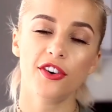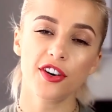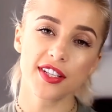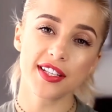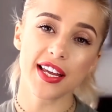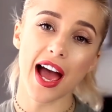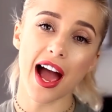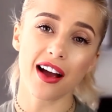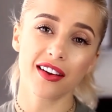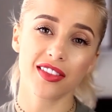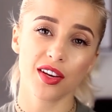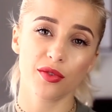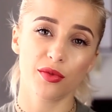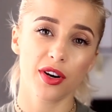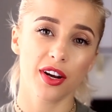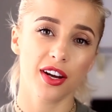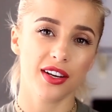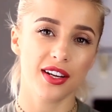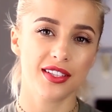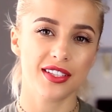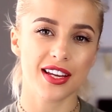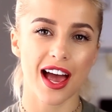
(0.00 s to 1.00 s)
first hack that we're
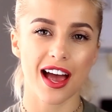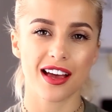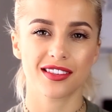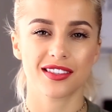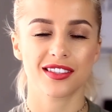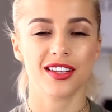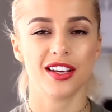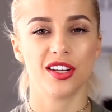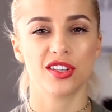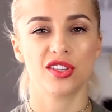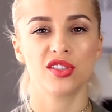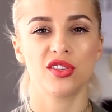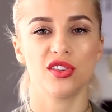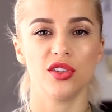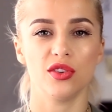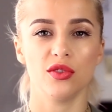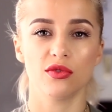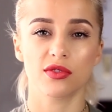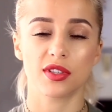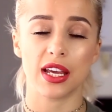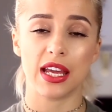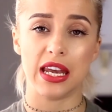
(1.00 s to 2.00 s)
gonna test is to
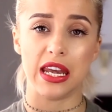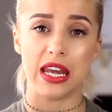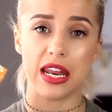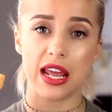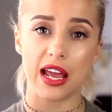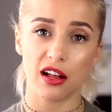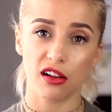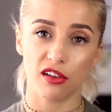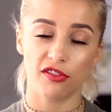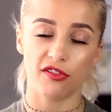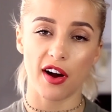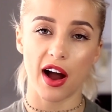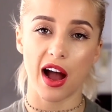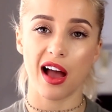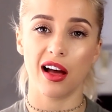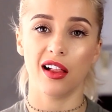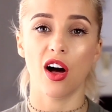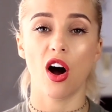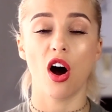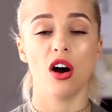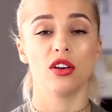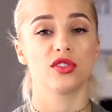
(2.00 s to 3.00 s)
use a nail
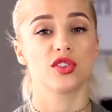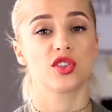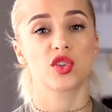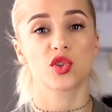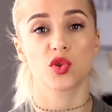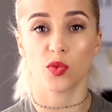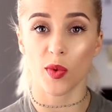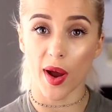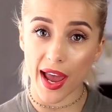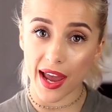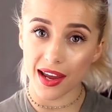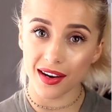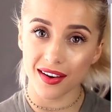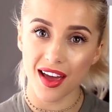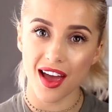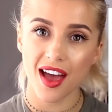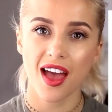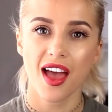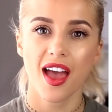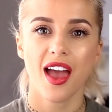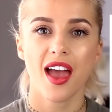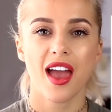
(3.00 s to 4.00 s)
file on Suede,
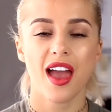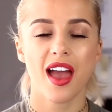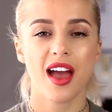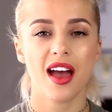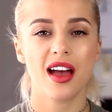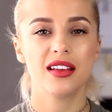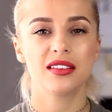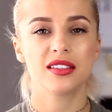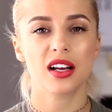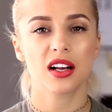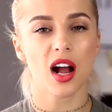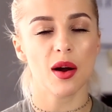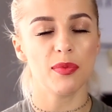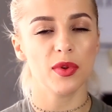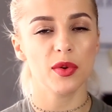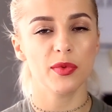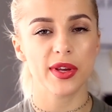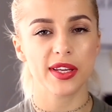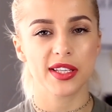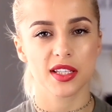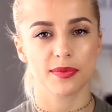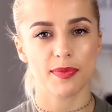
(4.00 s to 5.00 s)
and a couple
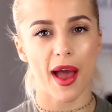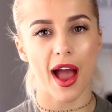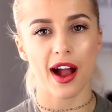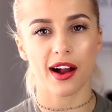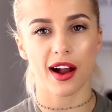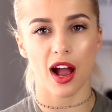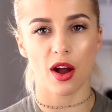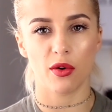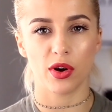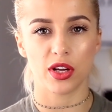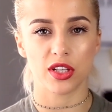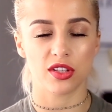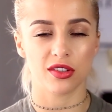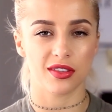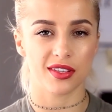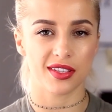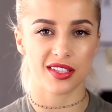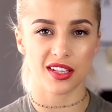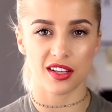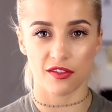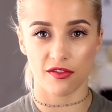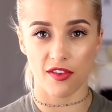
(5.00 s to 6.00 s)
weeks back I went to
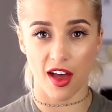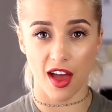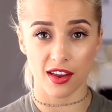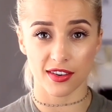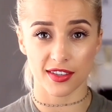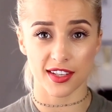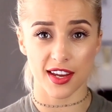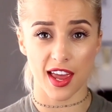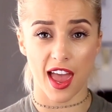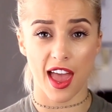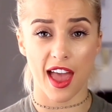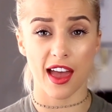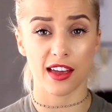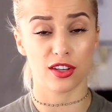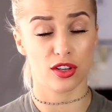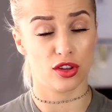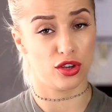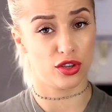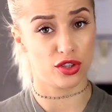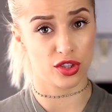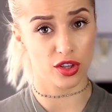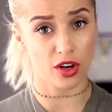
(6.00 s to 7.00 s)
this event and
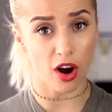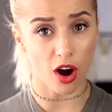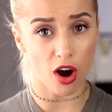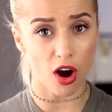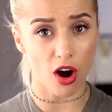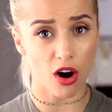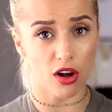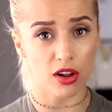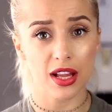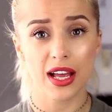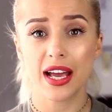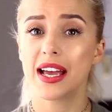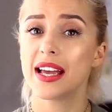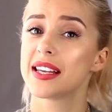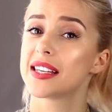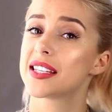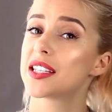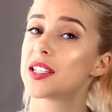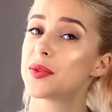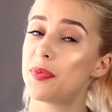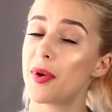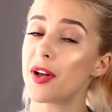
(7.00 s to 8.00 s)
this girl
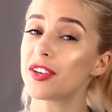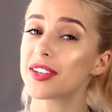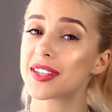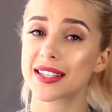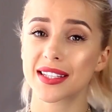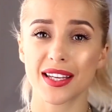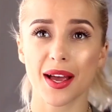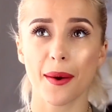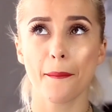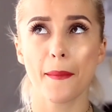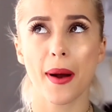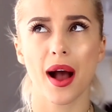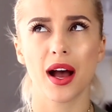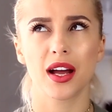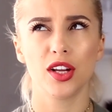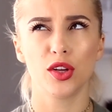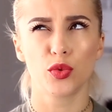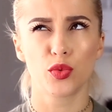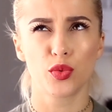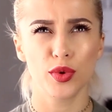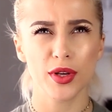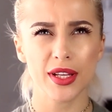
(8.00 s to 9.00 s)
spilled some
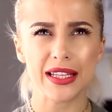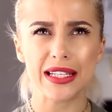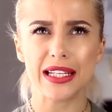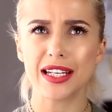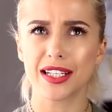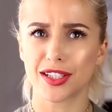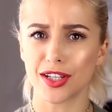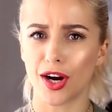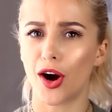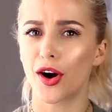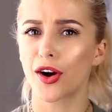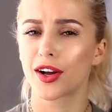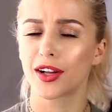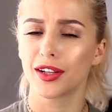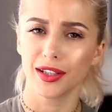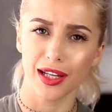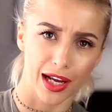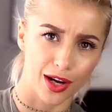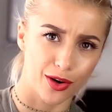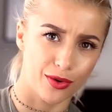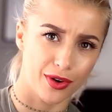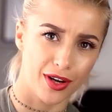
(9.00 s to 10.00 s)
really dark
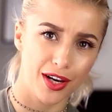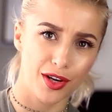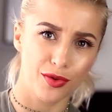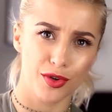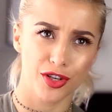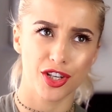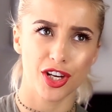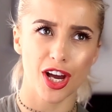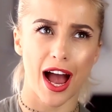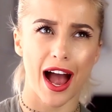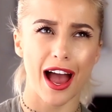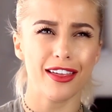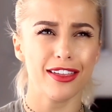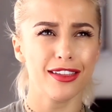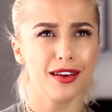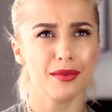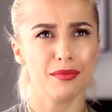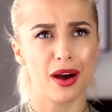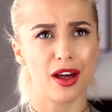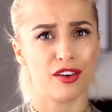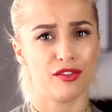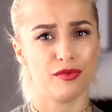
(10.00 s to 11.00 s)
liquid, which I
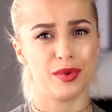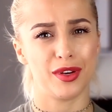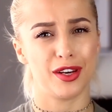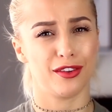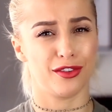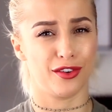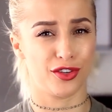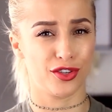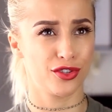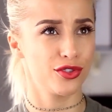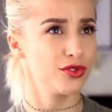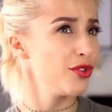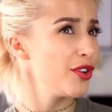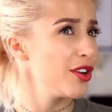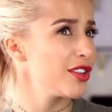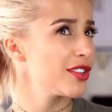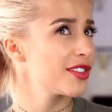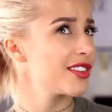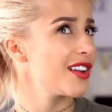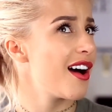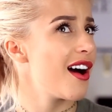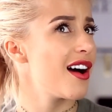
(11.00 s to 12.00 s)
think might have been either soy
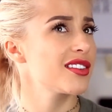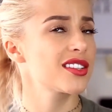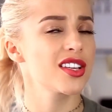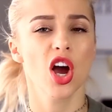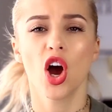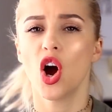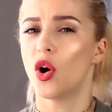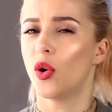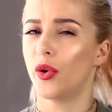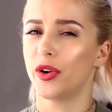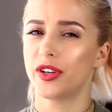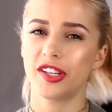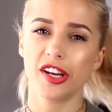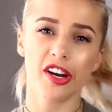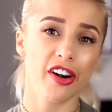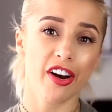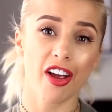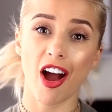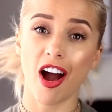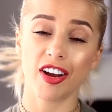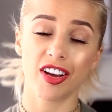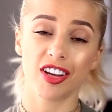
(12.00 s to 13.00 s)
sauce or
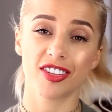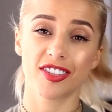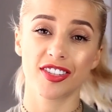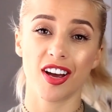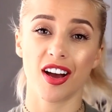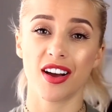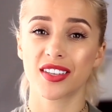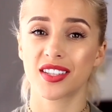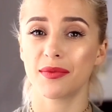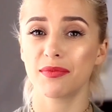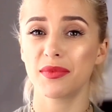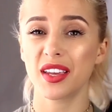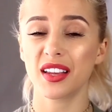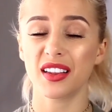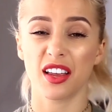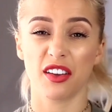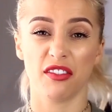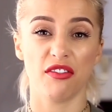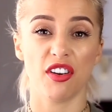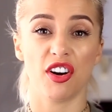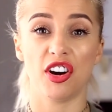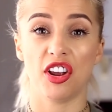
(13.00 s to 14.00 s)
teriyaki sauce, something
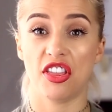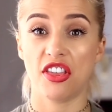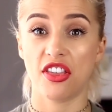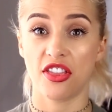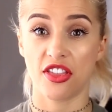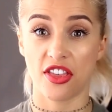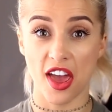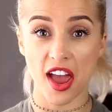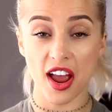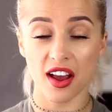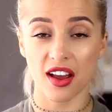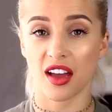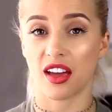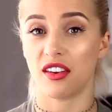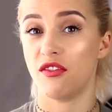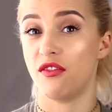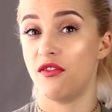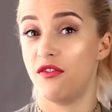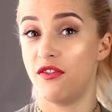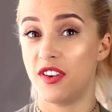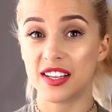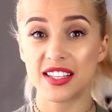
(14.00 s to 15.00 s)
like very thick
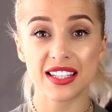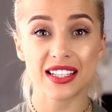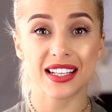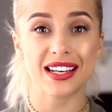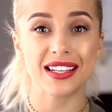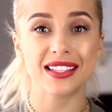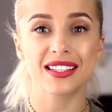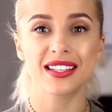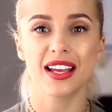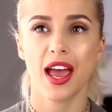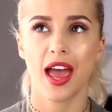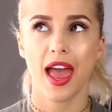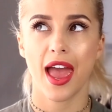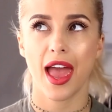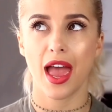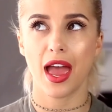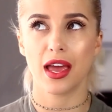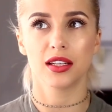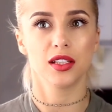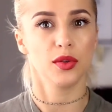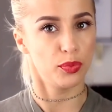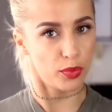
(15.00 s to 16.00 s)
and viscous
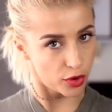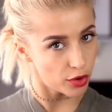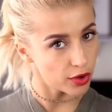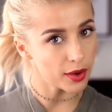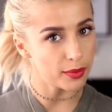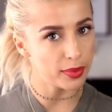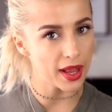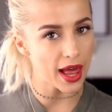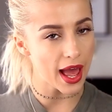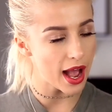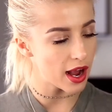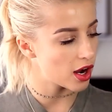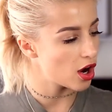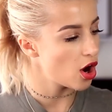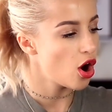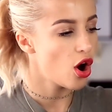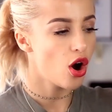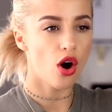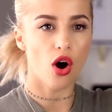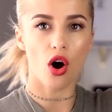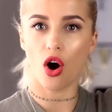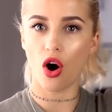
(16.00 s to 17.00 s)
and pure
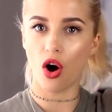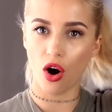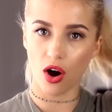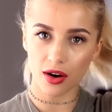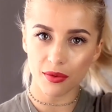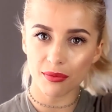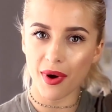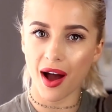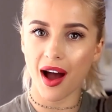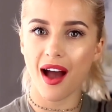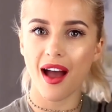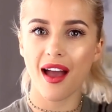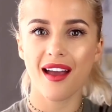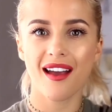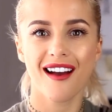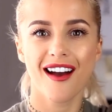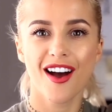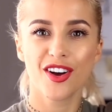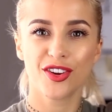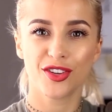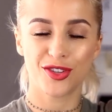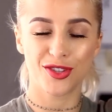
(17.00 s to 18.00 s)
black, on
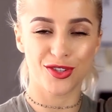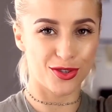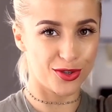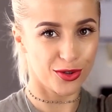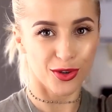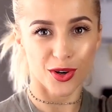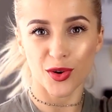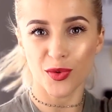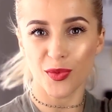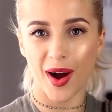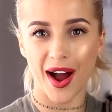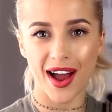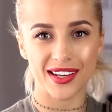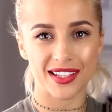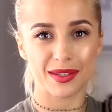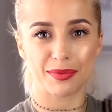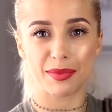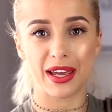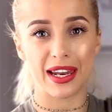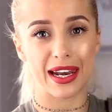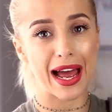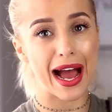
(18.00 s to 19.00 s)
my Stuart
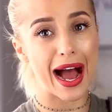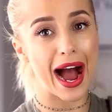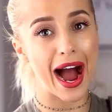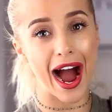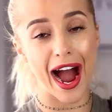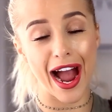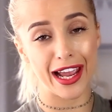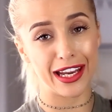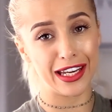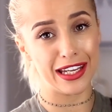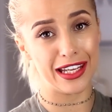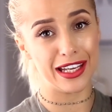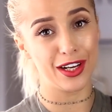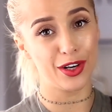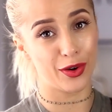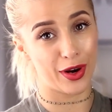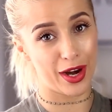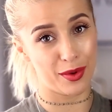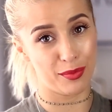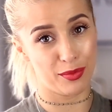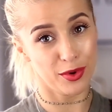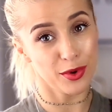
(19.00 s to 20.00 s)
Weitzman high knee
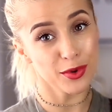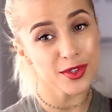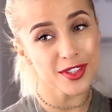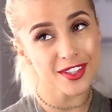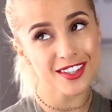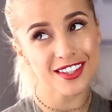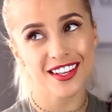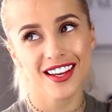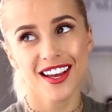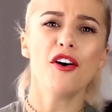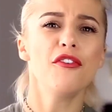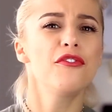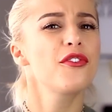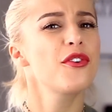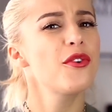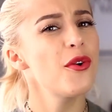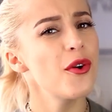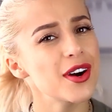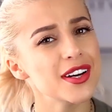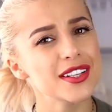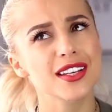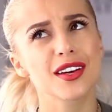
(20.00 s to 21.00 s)
gray boots. Of
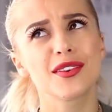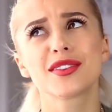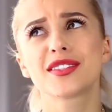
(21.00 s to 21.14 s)
course I